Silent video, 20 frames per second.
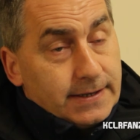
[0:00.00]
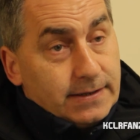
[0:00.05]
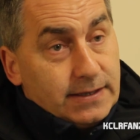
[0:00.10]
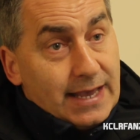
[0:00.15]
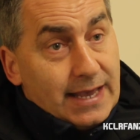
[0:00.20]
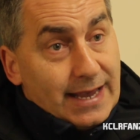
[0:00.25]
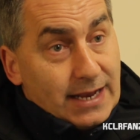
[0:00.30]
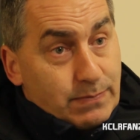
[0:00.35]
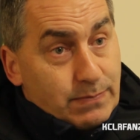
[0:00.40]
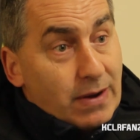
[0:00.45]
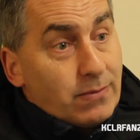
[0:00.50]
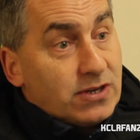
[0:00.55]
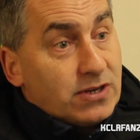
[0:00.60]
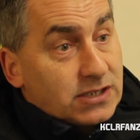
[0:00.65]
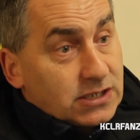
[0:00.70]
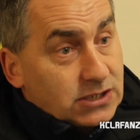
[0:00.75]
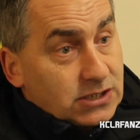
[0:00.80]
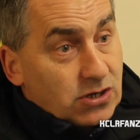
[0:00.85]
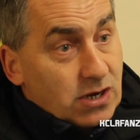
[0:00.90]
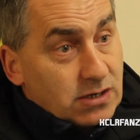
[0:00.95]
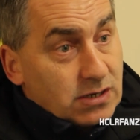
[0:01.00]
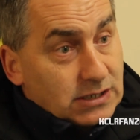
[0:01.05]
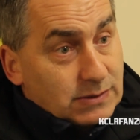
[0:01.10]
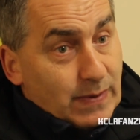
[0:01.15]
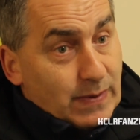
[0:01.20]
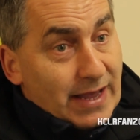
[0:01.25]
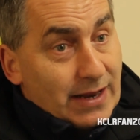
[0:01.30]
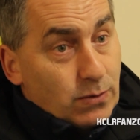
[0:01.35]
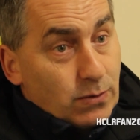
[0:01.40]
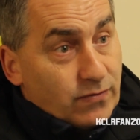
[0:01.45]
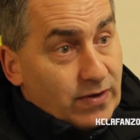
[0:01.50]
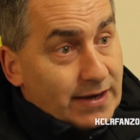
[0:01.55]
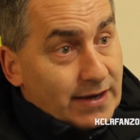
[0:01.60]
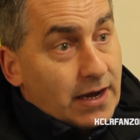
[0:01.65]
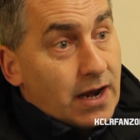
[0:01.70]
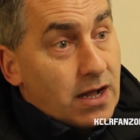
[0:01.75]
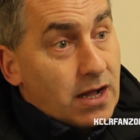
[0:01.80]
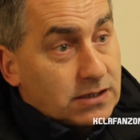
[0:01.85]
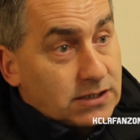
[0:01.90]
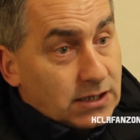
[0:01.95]
It probably is the strongest panel we've had in
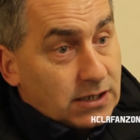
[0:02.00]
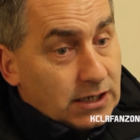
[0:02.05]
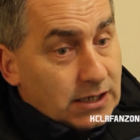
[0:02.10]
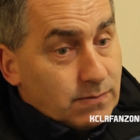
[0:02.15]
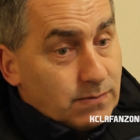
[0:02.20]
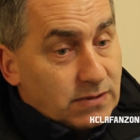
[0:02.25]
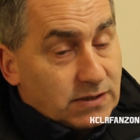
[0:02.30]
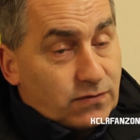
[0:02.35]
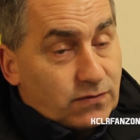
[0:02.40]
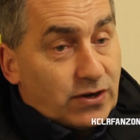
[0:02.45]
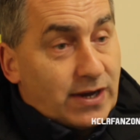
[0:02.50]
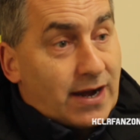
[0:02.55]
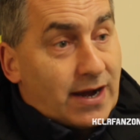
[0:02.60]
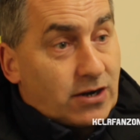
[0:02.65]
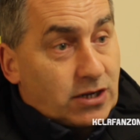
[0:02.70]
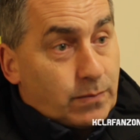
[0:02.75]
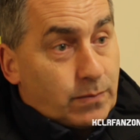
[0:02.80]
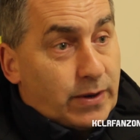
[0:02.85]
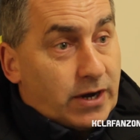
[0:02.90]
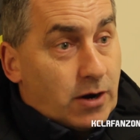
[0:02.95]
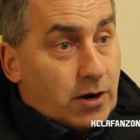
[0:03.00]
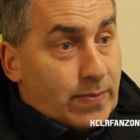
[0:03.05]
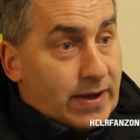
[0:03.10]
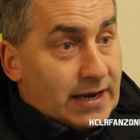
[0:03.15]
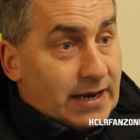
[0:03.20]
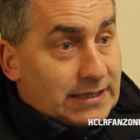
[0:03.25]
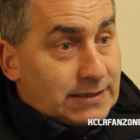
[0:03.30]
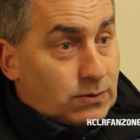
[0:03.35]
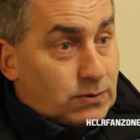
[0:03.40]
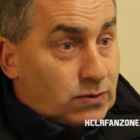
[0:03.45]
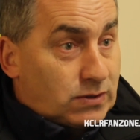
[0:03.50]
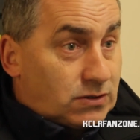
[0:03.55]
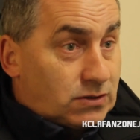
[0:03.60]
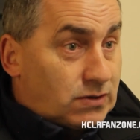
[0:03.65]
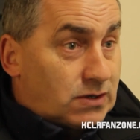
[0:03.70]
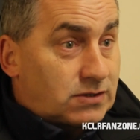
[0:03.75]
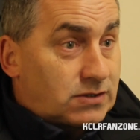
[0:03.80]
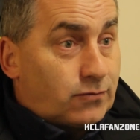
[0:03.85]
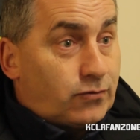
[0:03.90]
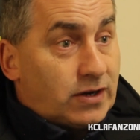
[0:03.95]
a long time. It's very hard to compare panels between
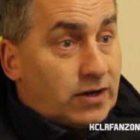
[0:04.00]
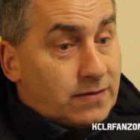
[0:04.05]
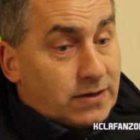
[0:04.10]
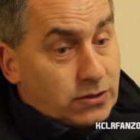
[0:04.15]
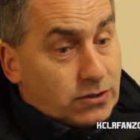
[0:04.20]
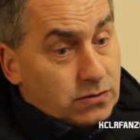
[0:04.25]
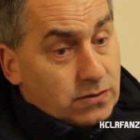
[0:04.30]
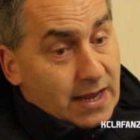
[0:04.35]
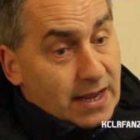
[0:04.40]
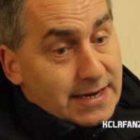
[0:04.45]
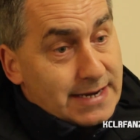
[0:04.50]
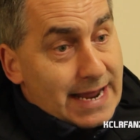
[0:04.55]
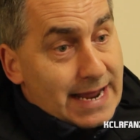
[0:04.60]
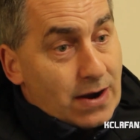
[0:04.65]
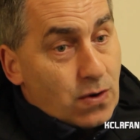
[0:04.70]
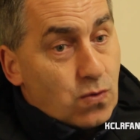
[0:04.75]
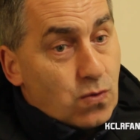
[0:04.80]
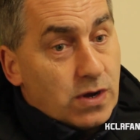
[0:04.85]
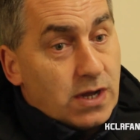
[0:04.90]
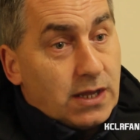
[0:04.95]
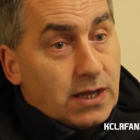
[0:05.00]
2005 and now.